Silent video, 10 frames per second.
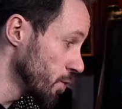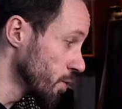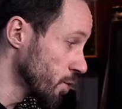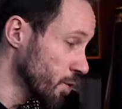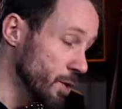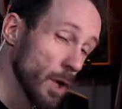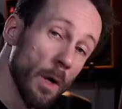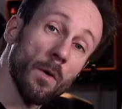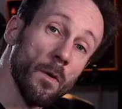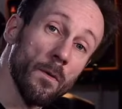you could
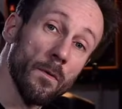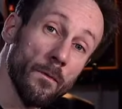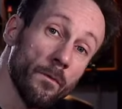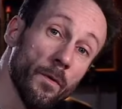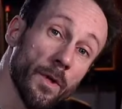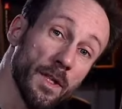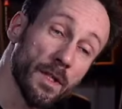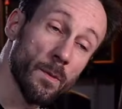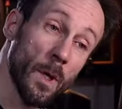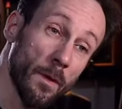go for
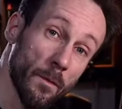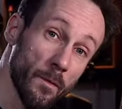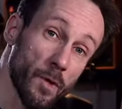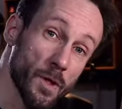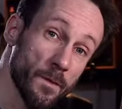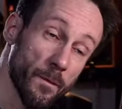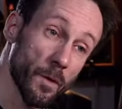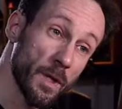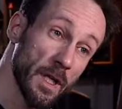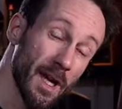this one, just
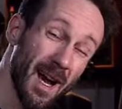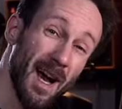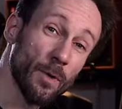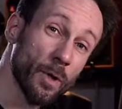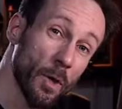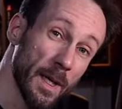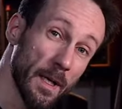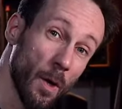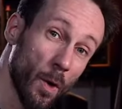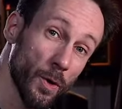for the
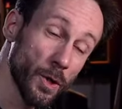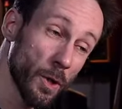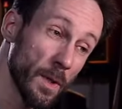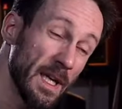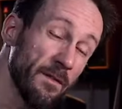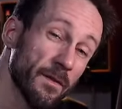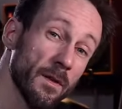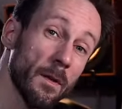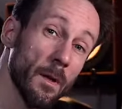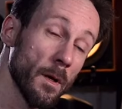outgoing audio,
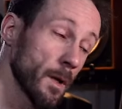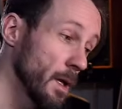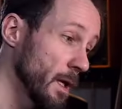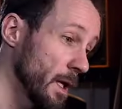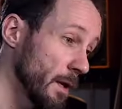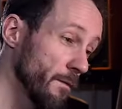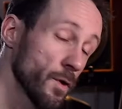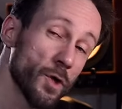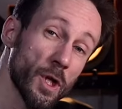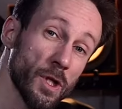even if
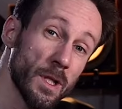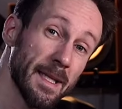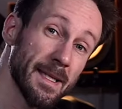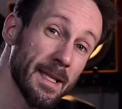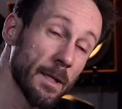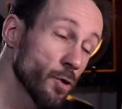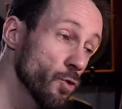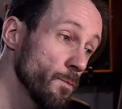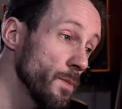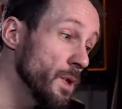you're just listening
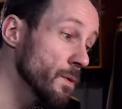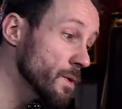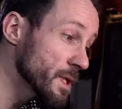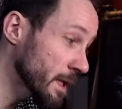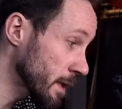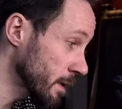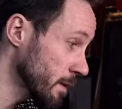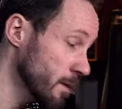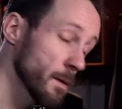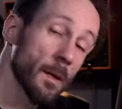to music,
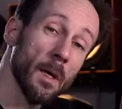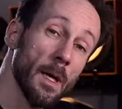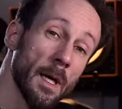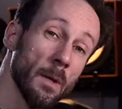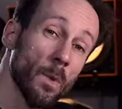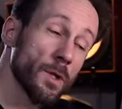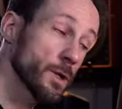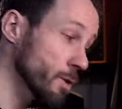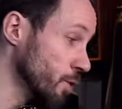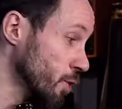you
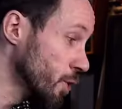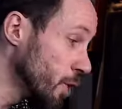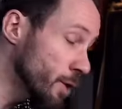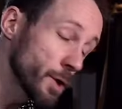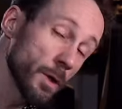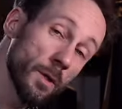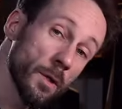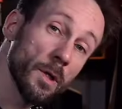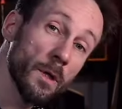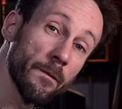want a good
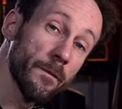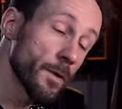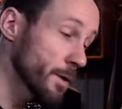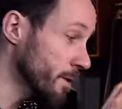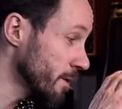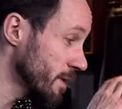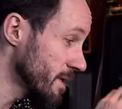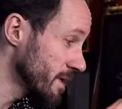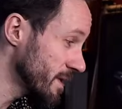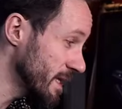converter.
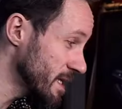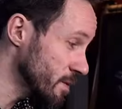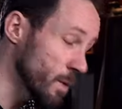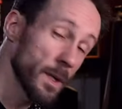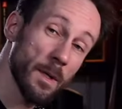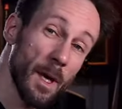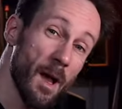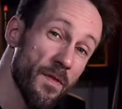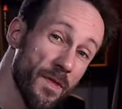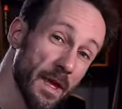This one,
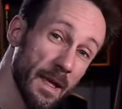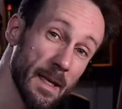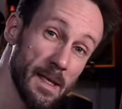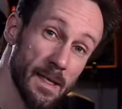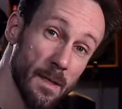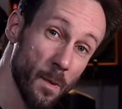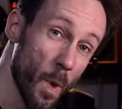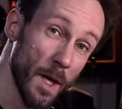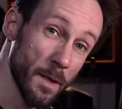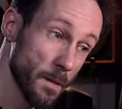I think, is the
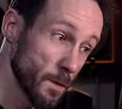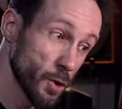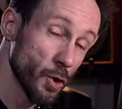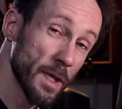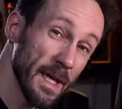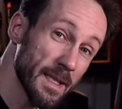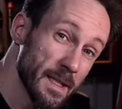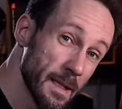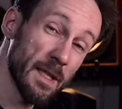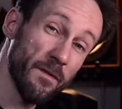one to
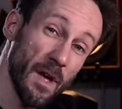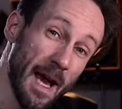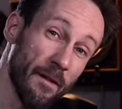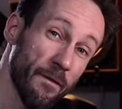get. If you have